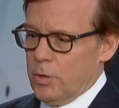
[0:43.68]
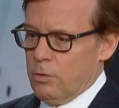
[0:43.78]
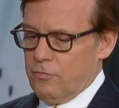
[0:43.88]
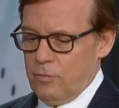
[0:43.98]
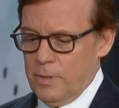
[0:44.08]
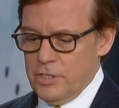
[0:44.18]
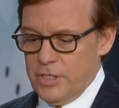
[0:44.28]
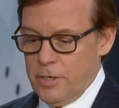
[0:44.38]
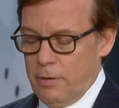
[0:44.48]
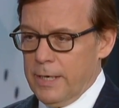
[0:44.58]
we heard from
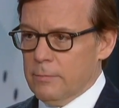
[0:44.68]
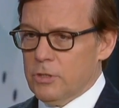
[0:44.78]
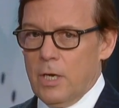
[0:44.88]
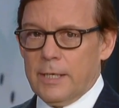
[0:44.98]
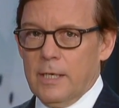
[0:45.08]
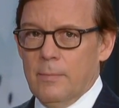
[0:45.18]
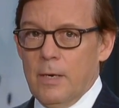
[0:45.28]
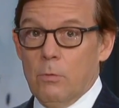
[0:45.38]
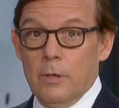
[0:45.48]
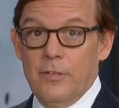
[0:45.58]
Lindsey Graham talking
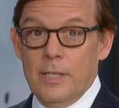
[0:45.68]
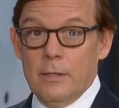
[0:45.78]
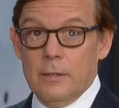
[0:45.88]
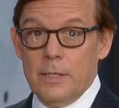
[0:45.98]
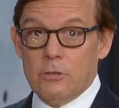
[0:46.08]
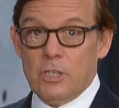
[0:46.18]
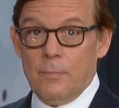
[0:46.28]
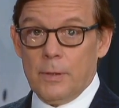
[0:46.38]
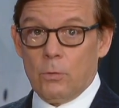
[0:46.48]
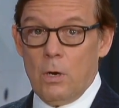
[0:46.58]
about, well, if he hears
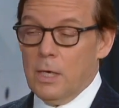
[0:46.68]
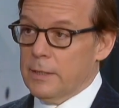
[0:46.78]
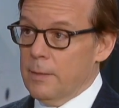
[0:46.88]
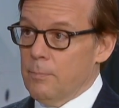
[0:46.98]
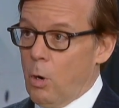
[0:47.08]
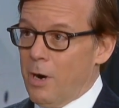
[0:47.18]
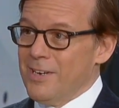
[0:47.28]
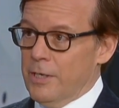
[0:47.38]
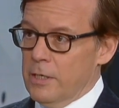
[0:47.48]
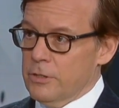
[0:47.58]
something wrong that Barr
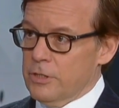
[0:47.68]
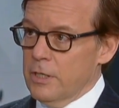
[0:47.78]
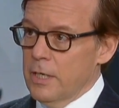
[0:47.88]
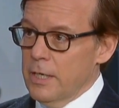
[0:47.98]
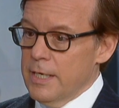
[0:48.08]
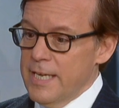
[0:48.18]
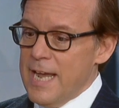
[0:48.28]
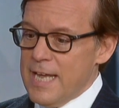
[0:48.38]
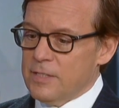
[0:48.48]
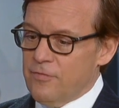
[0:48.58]
does, he
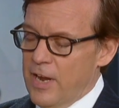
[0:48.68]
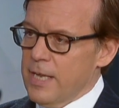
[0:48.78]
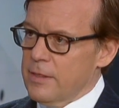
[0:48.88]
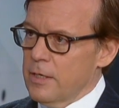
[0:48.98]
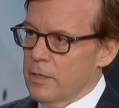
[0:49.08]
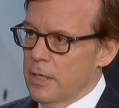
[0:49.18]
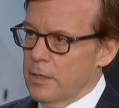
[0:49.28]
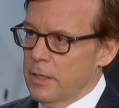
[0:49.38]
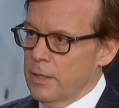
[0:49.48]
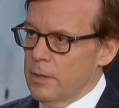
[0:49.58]
has faith in,
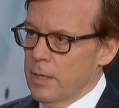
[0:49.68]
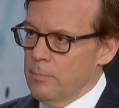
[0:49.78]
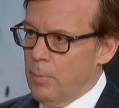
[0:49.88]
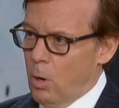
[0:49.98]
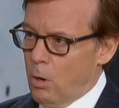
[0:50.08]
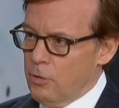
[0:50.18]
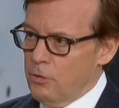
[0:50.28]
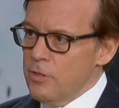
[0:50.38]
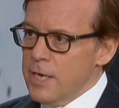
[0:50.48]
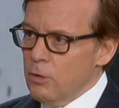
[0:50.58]
in, in Barr. Do
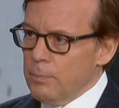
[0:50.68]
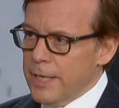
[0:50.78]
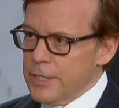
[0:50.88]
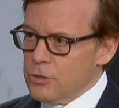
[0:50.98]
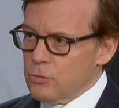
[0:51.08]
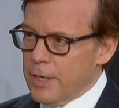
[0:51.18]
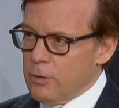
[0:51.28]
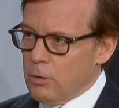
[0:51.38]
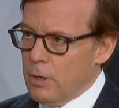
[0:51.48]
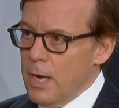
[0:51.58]
you think he'll play it
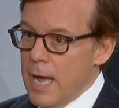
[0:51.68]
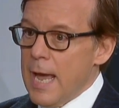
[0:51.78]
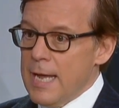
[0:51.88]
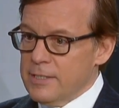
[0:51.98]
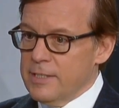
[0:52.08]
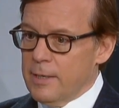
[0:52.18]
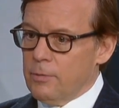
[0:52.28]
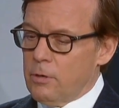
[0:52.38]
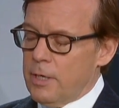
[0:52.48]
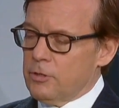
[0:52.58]
straight, or as the
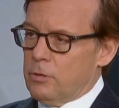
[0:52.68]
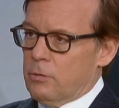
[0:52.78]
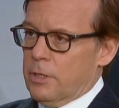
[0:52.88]
Democrats are